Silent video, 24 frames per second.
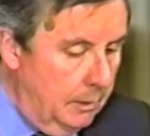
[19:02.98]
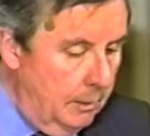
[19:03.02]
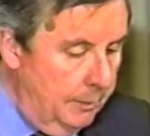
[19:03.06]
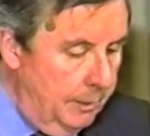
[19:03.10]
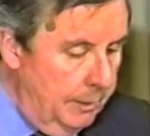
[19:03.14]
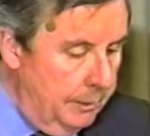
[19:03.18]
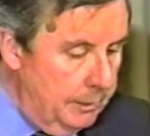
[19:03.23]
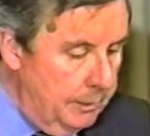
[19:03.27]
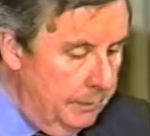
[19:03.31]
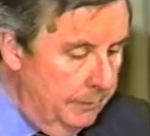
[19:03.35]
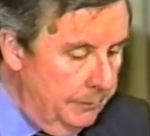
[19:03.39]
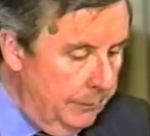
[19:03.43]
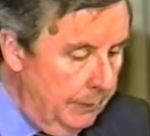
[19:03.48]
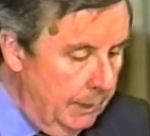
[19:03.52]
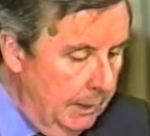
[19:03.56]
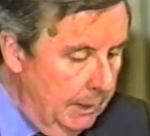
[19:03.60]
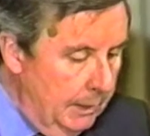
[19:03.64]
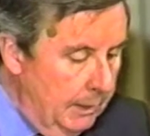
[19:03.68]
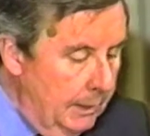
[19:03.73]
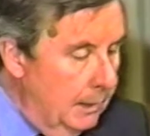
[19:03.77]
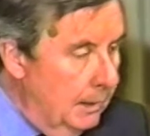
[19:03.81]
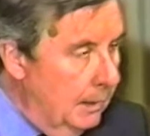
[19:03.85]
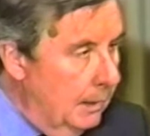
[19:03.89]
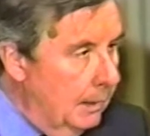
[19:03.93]
armies,
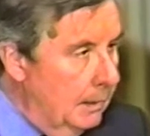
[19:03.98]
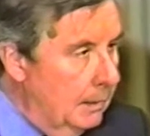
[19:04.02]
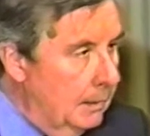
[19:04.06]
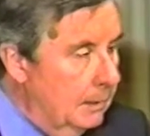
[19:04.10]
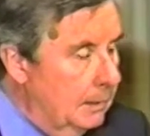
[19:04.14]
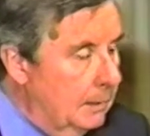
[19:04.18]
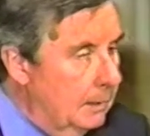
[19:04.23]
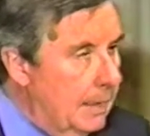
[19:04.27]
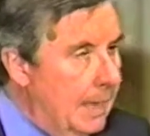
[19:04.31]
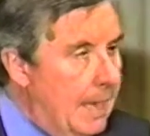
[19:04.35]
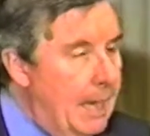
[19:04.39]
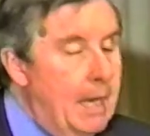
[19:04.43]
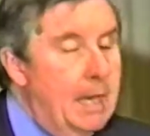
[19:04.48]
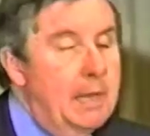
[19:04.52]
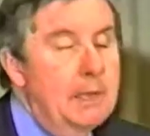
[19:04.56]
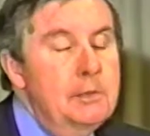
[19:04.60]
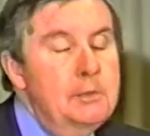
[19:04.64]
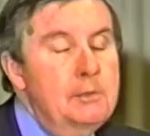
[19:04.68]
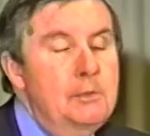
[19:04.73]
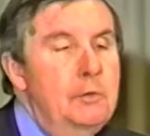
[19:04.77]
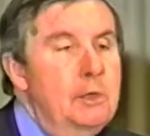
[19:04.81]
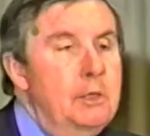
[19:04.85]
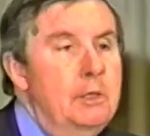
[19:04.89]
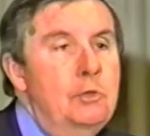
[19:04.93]
uh,
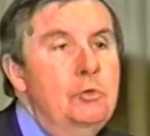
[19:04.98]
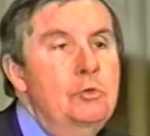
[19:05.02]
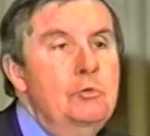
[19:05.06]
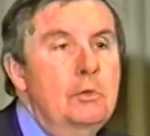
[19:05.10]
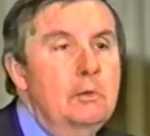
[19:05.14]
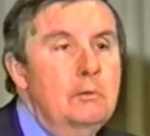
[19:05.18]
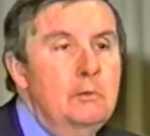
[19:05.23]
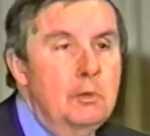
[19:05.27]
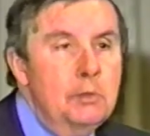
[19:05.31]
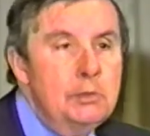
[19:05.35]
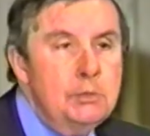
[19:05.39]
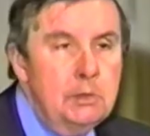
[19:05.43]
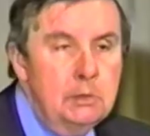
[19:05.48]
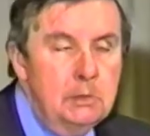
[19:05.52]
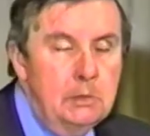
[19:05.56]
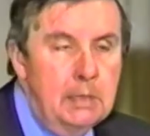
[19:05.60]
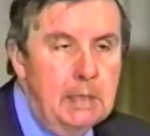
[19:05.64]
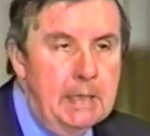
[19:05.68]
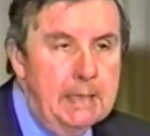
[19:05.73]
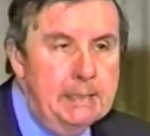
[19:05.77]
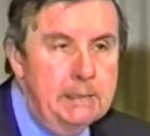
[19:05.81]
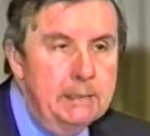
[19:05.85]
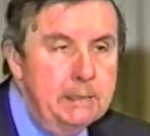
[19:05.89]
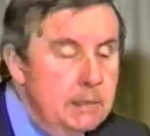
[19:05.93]
and the
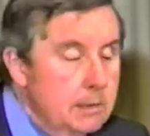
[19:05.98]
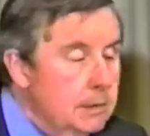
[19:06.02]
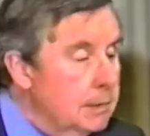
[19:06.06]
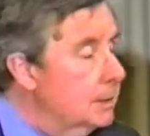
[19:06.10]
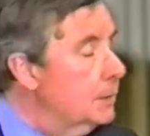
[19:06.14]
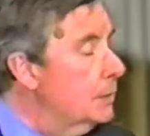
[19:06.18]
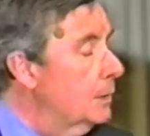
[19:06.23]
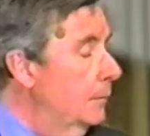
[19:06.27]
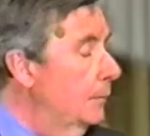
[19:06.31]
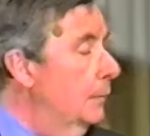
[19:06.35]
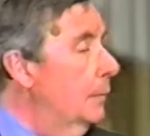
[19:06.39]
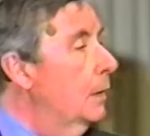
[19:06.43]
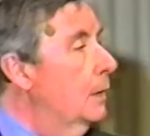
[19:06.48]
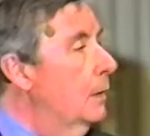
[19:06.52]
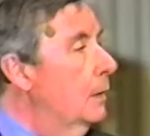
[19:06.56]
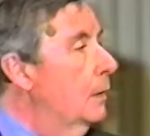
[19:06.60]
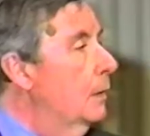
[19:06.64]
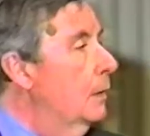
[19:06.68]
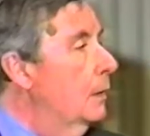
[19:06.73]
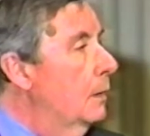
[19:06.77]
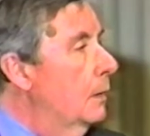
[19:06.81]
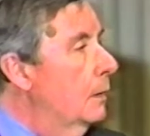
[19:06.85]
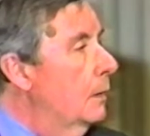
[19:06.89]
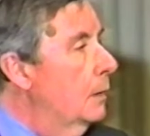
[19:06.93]
universal ideas
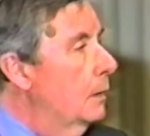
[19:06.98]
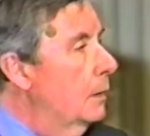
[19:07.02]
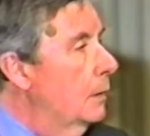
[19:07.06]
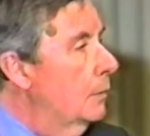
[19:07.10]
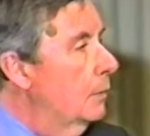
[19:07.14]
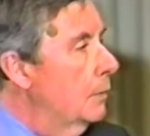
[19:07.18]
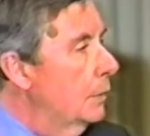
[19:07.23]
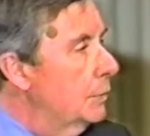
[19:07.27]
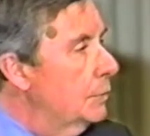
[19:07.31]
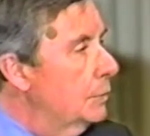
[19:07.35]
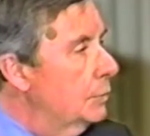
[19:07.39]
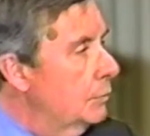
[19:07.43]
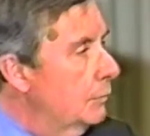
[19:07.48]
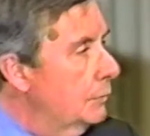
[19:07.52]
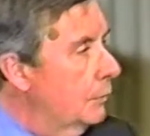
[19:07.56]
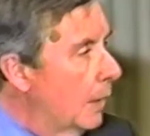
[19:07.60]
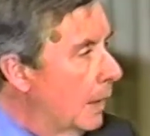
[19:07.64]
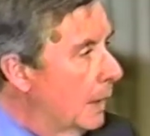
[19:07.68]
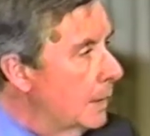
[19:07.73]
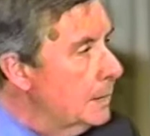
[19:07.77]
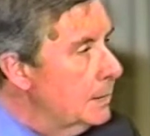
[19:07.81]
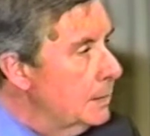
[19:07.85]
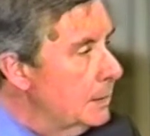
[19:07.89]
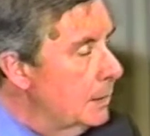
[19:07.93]
which
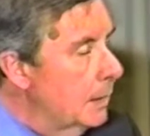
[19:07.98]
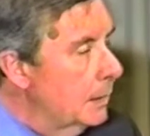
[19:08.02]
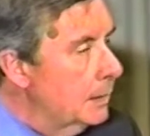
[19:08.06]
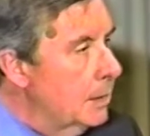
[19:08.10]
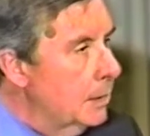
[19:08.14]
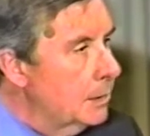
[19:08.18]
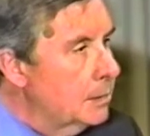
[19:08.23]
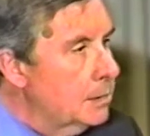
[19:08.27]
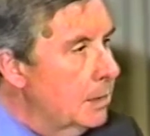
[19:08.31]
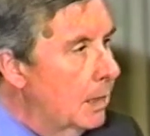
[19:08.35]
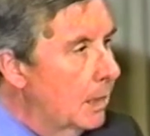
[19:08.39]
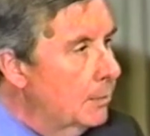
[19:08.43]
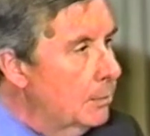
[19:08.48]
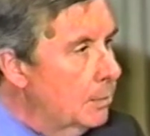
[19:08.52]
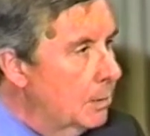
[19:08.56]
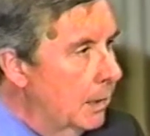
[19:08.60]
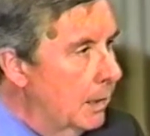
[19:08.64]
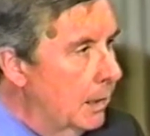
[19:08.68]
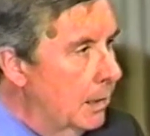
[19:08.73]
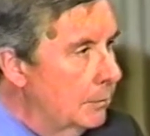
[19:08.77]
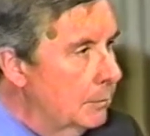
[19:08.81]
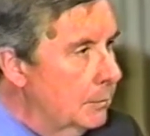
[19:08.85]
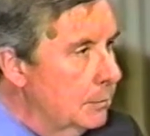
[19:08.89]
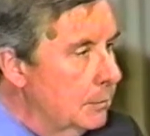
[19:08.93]
France at that time
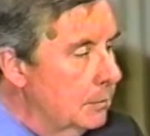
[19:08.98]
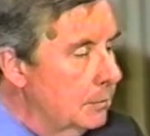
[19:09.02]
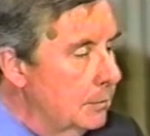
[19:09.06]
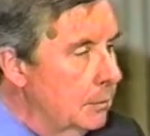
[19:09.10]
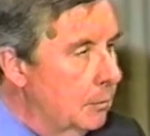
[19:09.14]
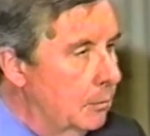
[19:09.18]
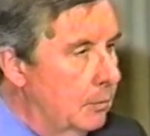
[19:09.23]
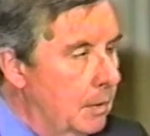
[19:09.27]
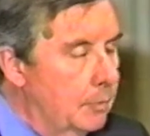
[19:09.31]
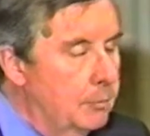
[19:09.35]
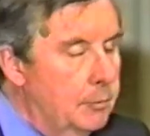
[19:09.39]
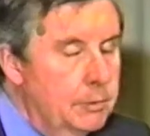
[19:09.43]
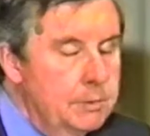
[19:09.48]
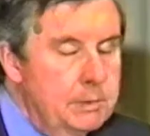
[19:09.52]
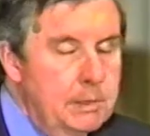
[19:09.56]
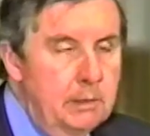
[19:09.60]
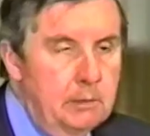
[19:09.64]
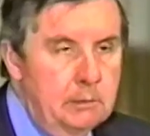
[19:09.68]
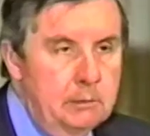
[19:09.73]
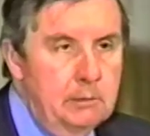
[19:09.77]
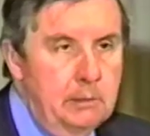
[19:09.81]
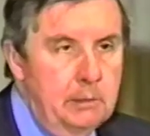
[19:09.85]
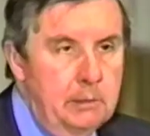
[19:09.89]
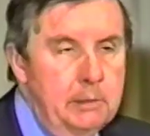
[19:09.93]
claimed to
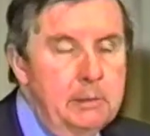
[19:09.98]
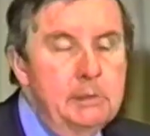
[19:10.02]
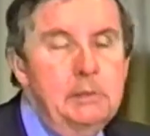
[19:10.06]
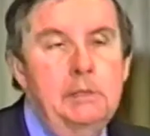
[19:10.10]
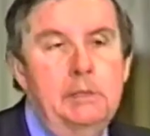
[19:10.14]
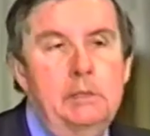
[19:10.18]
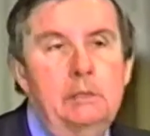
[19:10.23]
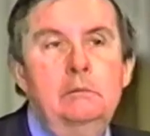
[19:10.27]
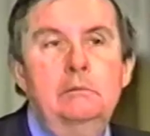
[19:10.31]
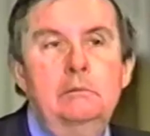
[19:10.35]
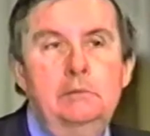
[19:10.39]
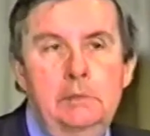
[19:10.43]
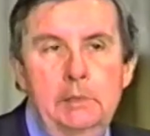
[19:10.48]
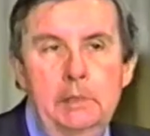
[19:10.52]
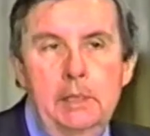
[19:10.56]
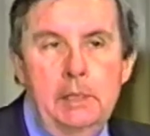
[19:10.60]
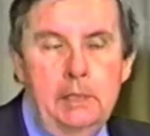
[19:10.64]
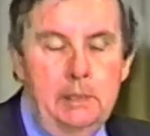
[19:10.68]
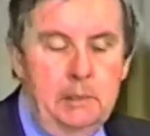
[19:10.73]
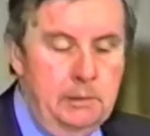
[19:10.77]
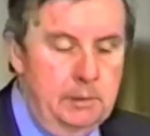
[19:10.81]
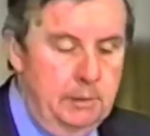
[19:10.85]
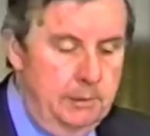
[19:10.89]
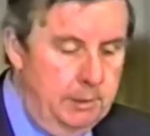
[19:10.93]
represent, and indeed
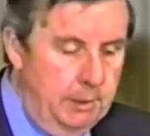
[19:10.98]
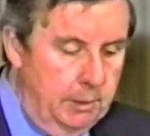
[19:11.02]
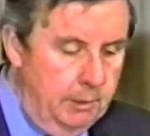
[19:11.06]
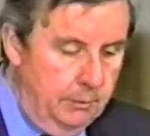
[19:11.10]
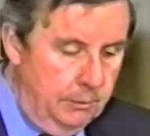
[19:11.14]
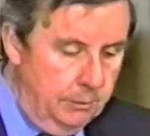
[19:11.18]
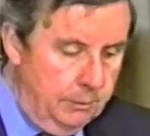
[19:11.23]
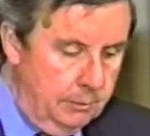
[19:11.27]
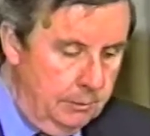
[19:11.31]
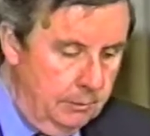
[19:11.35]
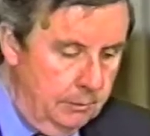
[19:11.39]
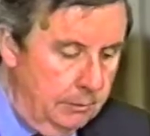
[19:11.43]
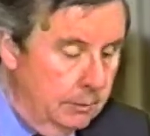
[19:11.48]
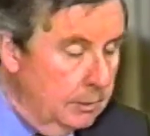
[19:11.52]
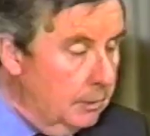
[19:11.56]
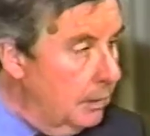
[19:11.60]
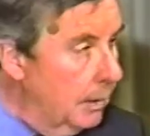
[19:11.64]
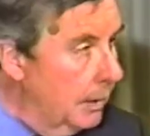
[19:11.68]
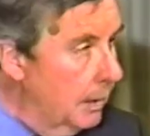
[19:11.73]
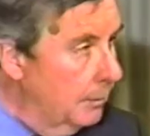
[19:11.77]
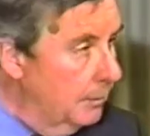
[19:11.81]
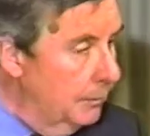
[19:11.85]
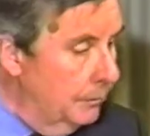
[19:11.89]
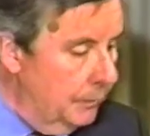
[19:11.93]
today continues to
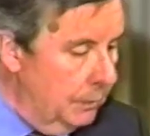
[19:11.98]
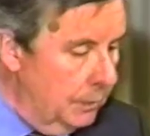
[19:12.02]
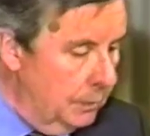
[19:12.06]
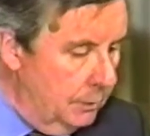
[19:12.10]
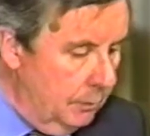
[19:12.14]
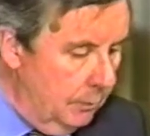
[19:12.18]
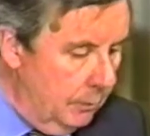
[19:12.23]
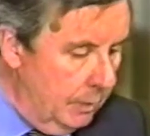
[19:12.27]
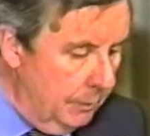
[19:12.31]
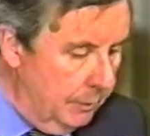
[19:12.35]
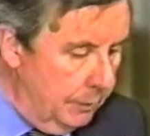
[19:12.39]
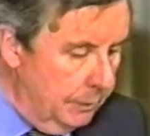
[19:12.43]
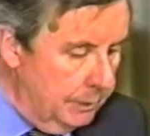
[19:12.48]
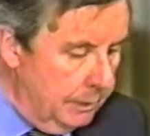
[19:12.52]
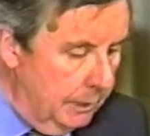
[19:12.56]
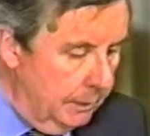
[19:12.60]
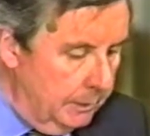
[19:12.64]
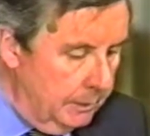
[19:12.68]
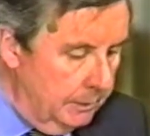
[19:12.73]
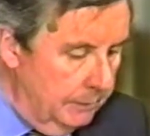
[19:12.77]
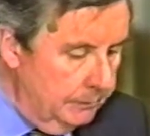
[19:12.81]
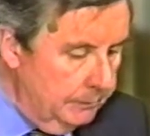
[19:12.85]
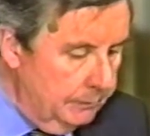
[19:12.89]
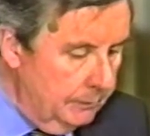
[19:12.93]
claim to
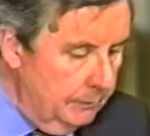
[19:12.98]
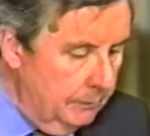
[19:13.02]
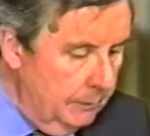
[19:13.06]
represent.